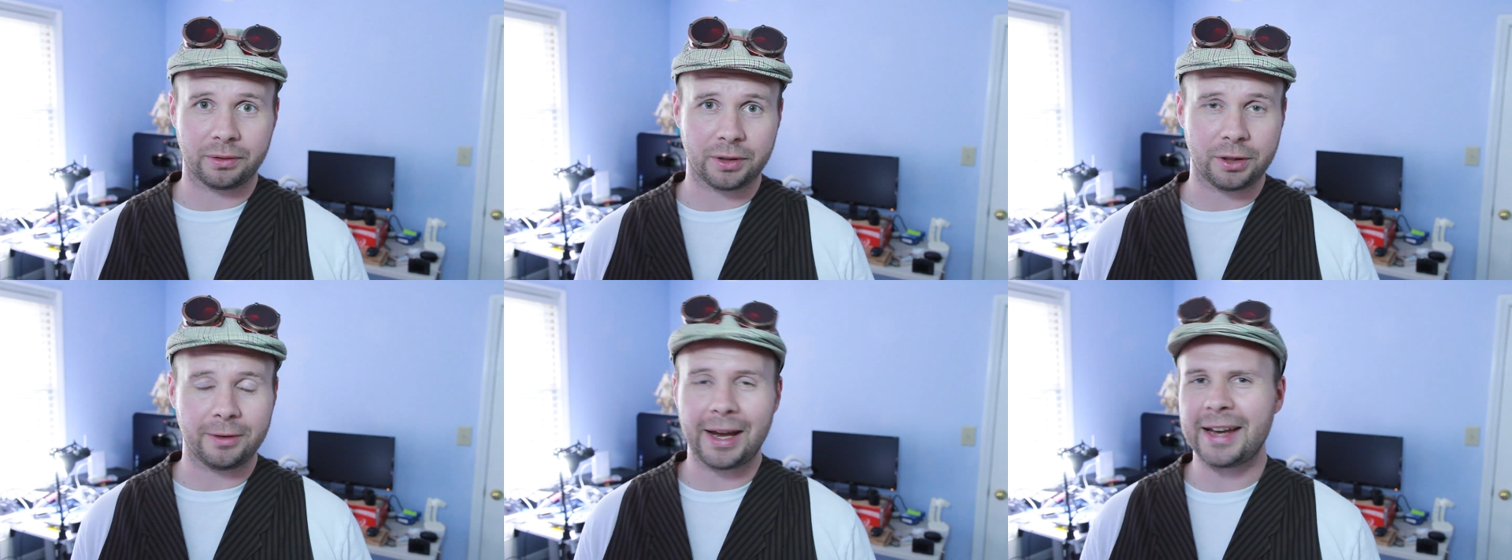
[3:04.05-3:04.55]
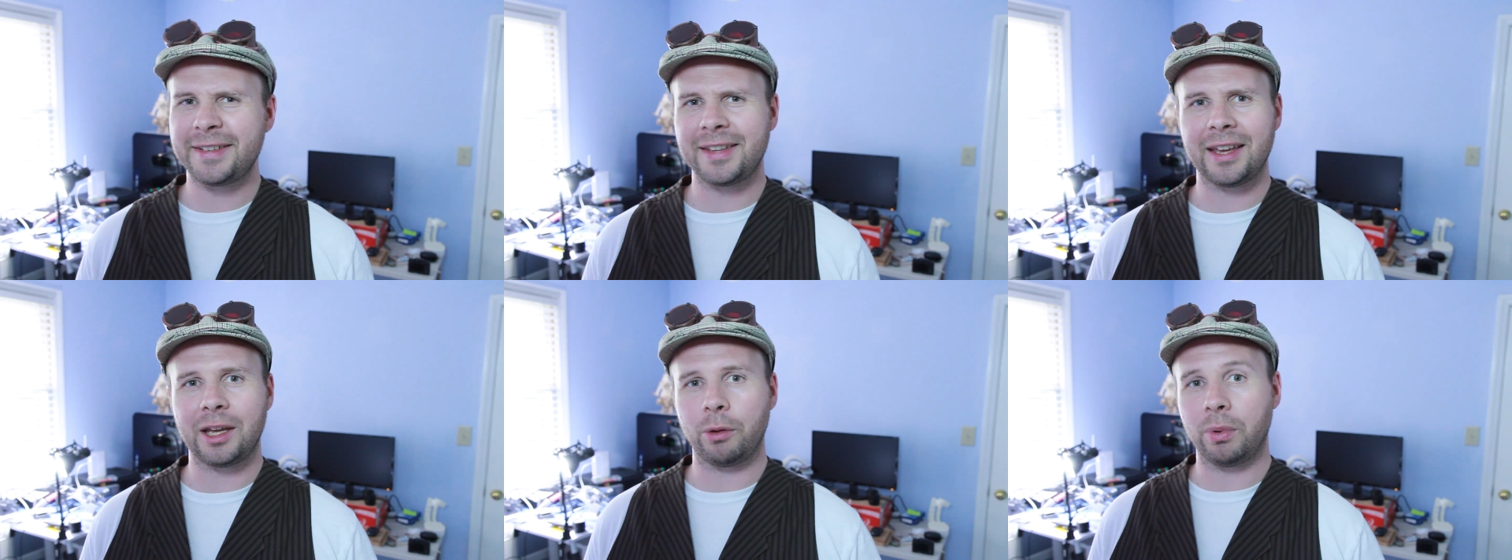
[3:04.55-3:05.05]
Do you guys
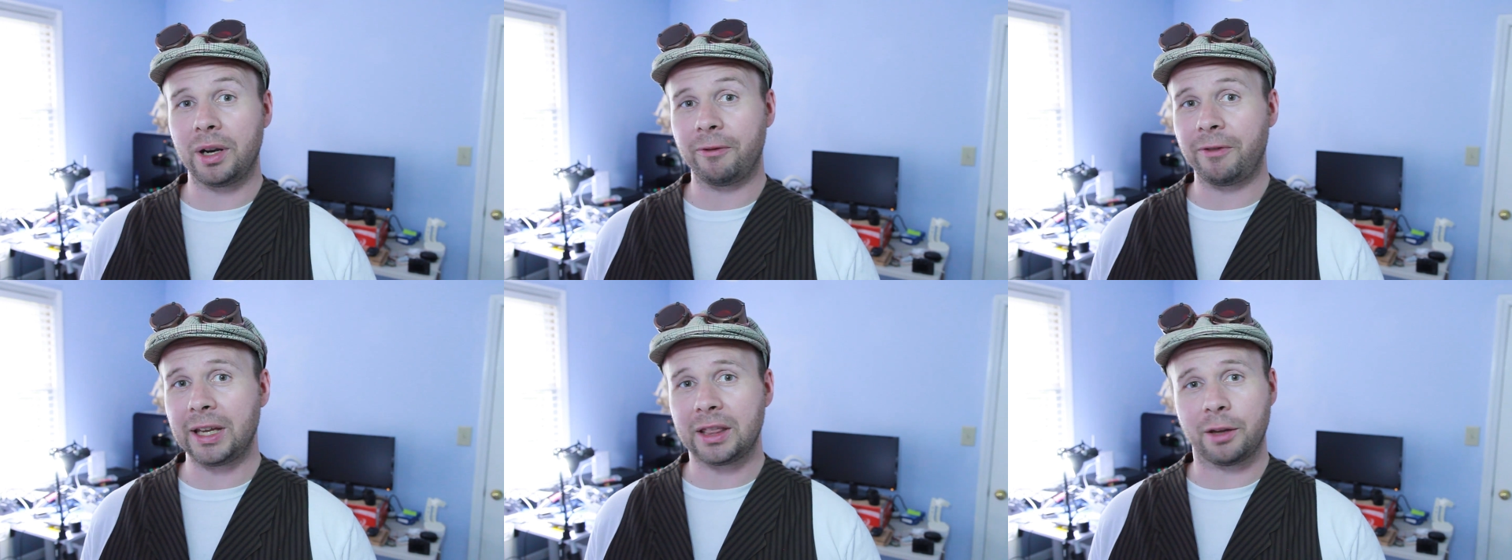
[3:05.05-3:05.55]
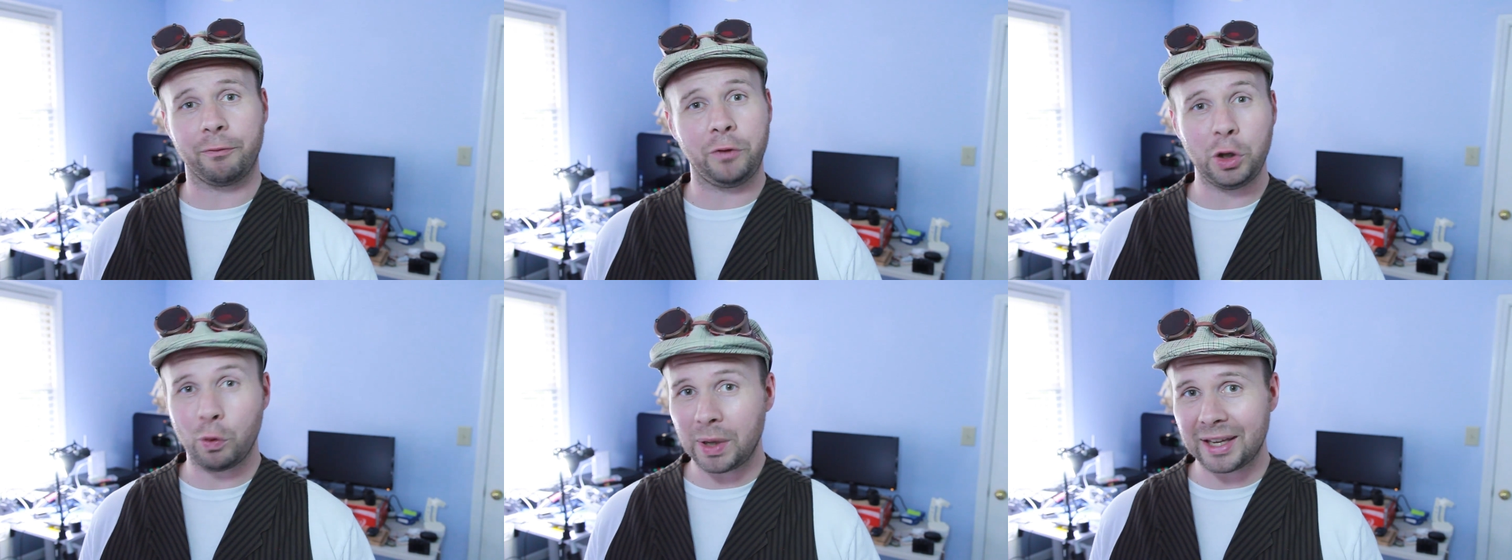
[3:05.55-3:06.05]
think it would affect the
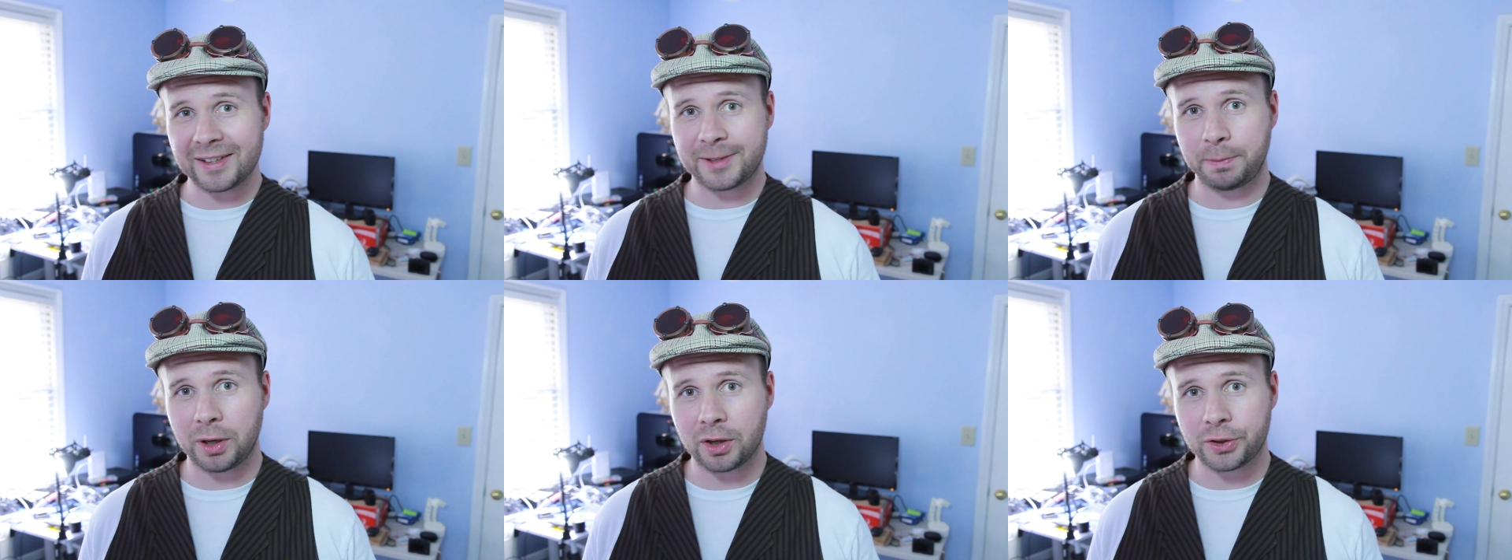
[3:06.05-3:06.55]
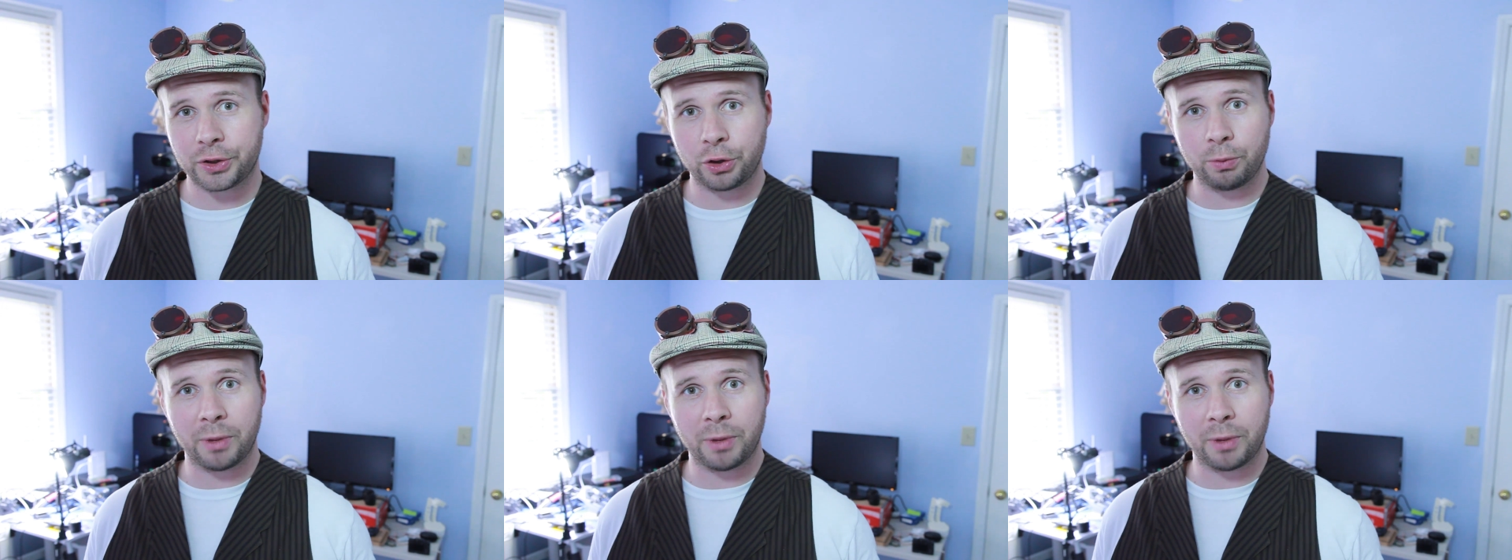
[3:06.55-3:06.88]
viewing experience too